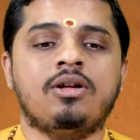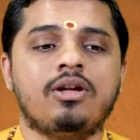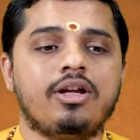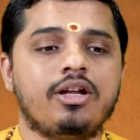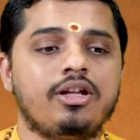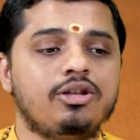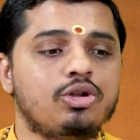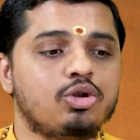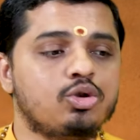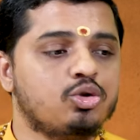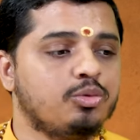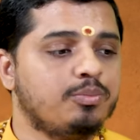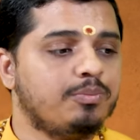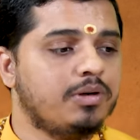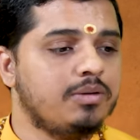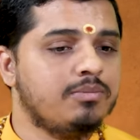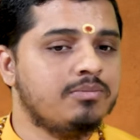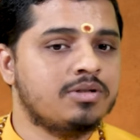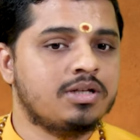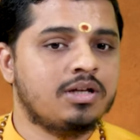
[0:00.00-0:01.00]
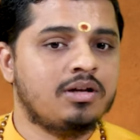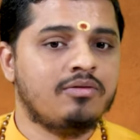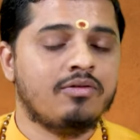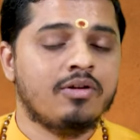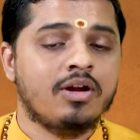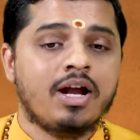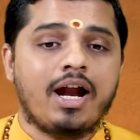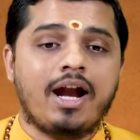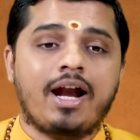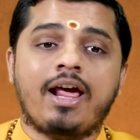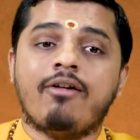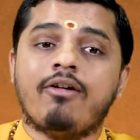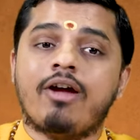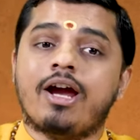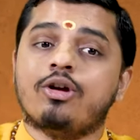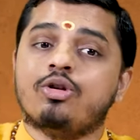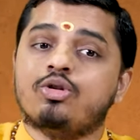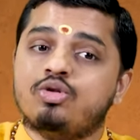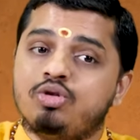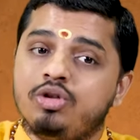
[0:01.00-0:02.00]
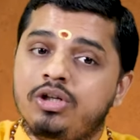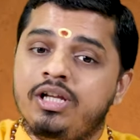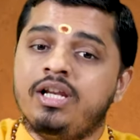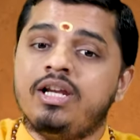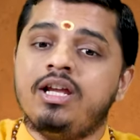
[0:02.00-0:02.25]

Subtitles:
in the Supreme Self and have actually